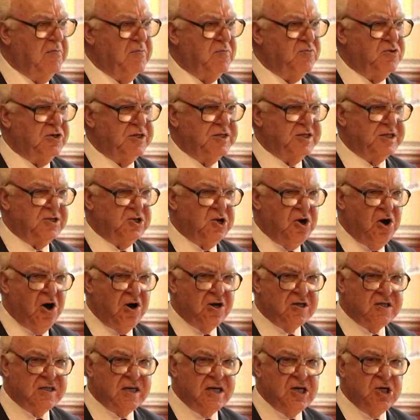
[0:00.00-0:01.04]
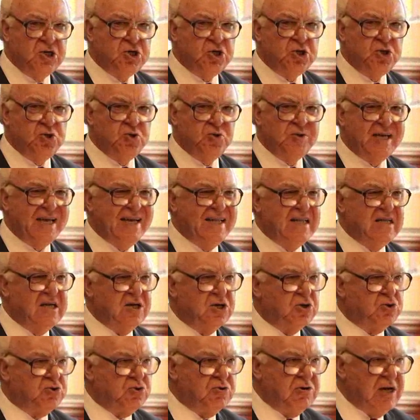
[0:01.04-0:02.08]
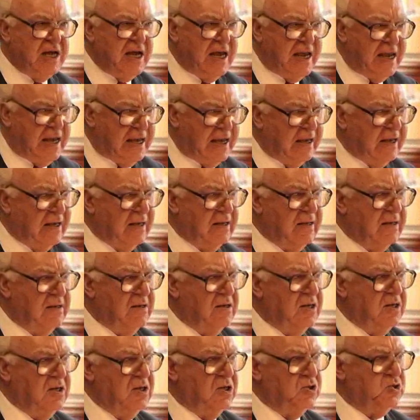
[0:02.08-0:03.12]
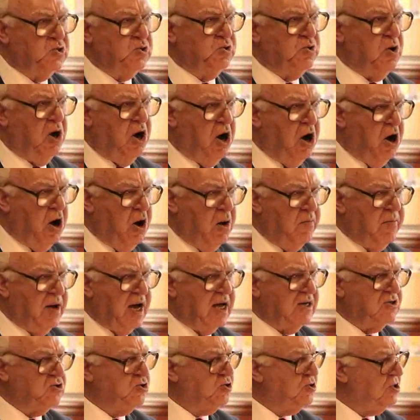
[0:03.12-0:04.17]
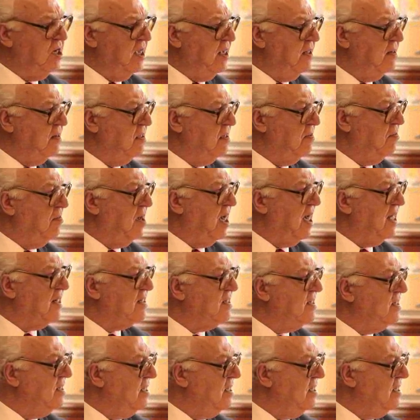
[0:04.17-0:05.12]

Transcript: President Carter issued a decree to arm and train them at